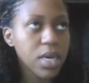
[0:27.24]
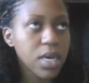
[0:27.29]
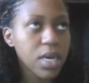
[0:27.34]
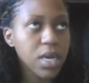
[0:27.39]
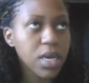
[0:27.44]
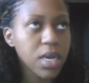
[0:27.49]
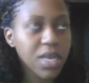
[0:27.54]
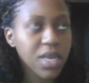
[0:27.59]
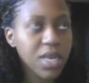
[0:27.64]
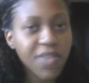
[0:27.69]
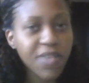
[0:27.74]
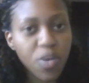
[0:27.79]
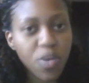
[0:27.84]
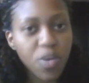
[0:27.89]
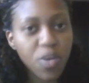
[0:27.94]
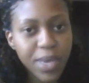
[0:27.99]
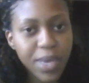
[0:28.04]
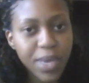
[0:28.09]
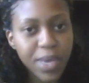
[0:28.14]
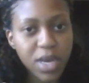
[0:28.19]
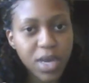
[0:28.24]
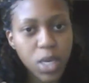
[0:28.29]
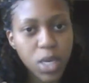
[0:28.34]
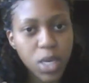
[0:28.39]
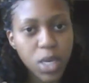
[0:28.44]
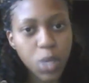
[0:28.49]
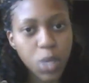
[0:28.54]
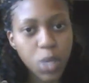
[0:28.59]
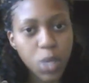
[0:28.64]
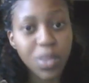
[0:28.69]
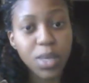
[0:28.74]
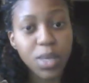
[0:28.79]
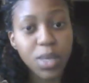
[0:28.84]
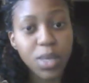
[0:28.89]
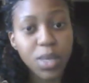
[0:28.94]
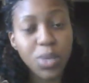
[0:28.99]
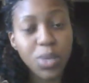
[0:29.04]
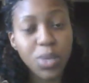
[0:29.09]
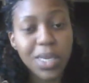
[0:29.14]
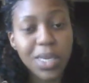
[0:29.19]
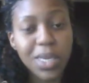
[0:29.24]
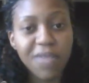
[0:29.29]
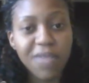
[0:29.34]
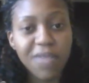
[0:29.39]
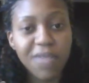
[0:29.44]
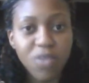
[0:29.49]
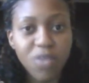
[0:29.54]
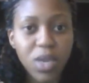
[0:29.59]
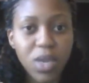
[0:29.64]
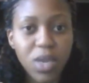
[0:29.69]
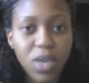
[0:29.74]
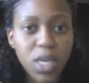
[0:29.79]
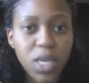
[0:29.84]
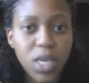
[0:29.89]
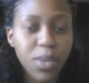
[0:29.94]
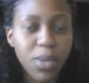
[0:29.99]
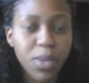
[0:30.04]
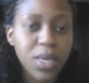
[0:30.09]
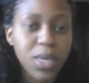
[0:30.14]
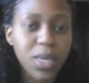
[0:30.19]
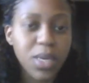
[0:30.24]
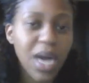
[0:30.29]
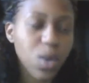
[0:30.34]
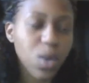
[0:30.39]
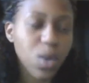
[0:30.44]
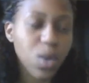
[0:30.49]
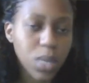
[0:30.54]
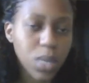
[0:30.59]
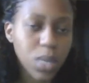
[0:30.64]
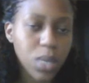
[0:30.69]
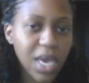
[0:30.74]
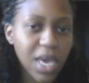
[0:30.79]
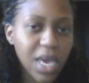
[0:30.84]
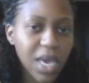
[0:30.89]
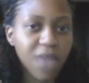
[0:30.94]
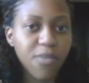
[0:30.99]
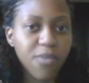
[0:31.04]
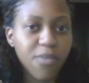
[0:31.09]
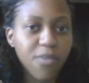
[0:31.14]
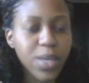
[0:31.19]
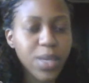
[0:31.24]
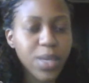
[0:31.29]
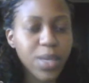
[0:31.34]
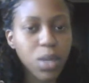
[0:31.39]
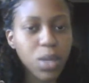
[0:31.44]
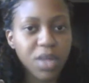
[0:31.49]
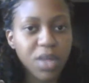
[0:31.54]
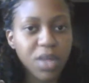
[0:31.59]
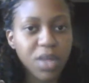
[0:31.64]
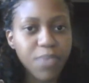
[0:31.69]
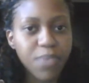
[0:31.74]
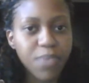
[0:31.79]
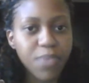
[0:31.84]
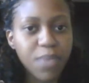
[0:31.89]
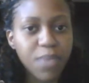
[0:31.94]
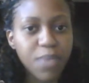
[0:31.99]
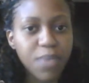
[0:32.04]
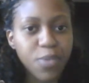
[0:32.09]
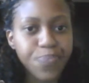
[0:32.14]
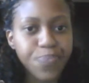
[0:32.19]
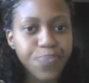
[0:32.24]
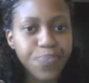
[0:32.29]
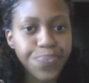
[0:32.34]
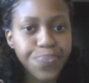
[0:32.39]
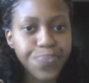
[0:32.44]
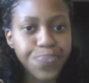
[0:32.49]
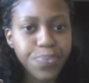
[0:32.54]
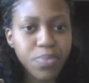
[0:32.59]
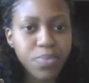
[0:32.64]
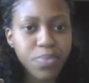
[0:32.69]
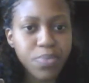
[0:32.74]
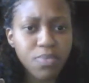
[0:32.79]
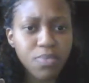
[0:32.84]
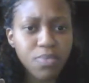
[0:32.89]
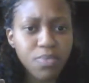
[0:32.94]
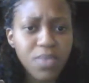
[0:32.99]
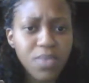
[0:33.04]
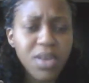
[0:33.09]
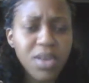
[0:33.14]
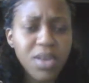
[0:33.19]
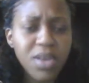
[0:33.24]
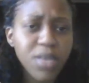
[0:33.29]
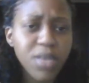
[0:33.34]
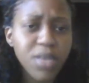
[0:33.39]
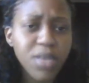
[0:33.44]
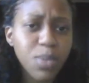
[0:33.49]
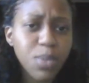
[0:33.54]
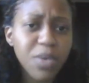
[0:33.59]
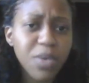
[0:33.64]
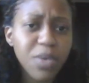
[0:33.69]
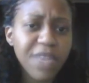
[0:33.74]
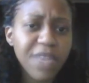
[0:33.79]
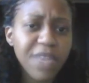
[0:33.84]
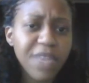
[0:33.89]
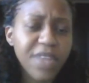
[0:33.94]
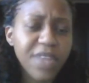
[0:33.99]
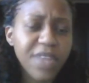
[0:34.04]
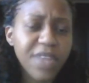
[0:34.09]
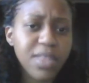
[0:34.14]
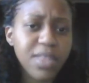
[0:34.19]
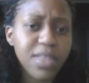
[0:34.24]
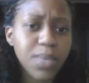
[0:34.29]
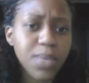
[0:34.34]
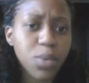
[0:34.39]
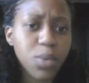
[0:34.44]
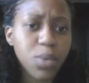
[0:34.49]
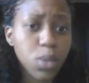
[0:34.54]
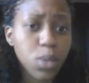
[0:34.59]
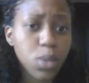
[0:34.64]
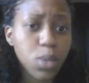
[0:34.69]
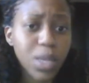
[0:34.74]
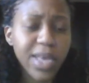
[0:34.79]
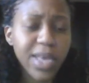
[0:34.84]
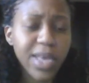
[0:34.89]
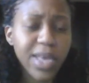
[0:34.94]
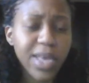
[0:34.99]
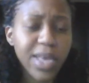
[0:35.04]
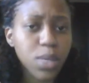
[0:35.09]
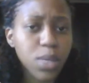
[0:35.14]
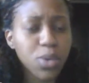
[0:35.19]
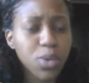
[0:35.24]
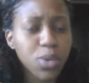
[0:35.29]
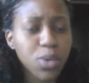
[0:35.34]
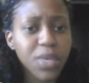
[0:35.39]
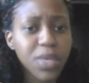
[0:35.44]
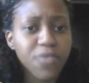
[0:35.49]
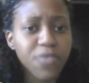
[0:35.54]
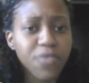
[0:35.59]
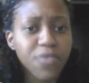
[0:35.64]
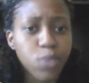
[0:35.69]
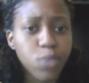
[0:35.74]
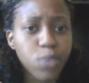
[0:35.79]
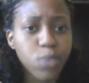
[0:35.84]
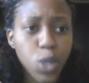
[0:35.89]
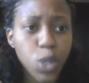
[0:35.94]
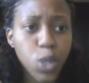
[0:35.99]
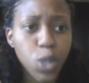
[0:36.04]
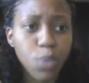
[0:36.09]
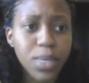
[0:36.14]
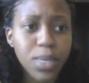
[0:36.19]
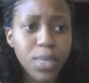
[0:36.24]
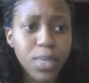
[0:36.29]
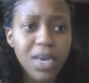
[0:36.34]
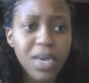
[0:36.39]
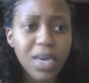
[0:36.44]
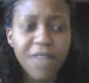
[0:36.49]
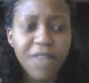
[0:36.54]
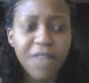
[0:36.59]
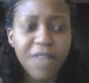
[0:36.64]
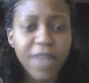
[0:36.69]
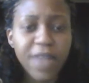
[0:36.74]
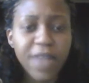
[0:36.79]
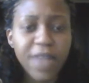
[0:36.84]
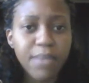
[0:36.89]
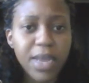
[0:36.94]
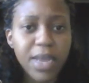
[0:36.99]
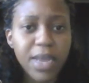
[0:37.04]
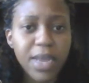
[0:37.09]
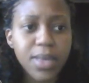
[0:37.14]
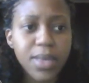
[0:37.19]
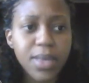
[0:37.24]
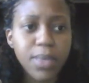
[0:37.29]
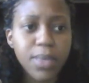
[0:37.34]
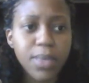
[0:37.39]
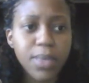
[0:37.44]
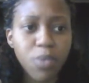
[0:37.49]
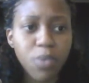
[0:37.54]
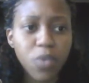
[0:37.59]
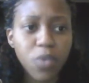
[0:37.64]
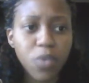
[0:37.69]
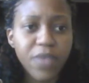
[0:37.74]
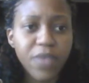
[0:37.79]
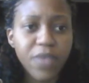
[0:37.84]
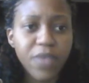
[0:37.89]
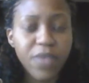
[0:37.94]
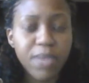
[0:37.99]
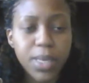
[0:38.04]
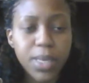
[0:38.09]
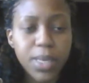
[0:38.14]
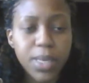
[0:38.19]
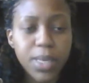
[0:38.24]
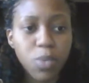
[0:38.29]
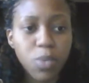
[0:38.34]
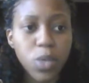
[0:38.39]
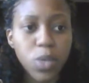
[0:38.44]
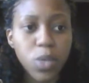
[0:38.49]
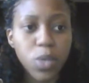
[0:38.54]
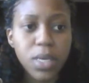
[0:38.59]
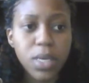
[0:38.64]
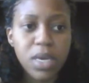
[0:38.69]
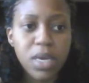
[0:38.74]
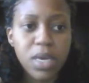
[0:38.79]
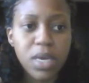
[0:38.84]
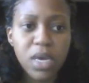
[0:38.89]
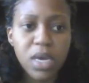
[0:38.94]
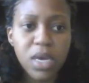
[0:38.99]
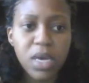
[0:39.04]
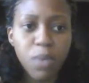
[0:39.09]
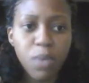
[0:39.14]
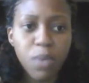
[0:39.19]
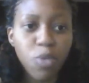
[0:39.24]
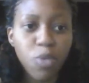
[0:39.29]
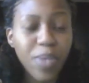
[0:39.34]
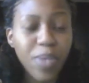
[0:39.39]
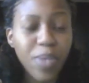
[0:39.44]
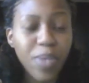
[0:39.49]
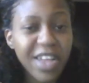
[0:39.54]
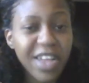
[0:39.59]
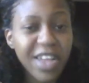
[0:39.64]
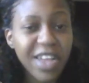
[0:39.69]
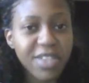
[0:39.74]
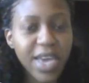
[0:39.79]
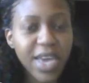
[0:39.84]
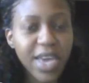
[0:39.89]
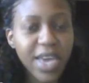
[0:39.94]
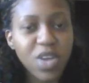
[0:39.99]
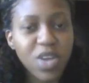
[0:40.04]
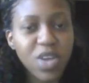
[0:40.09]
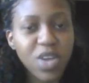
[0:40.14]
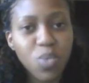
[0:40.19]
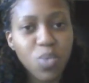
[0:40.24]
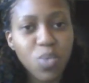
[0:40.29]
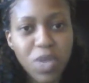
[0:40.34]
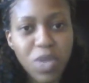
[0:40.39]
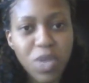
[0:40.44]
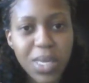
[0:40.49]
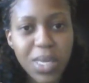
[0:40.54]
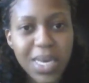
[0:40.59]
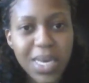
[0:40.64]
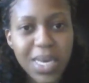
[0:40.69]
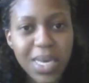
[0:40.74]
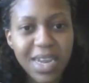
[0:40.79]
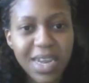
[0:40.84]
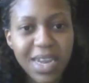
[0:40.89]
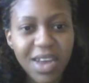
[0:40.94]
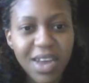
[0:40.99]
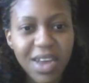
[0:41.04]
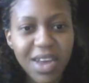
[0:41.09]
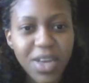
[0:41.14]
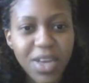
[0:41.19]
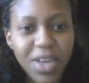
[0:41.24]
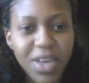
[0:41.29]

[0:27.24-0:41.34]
developing countries where there's not enough knowledge about how to for mental health people. Now, these people can find themselves socially excluded from jobs, family support, family support, proper health care, community at large.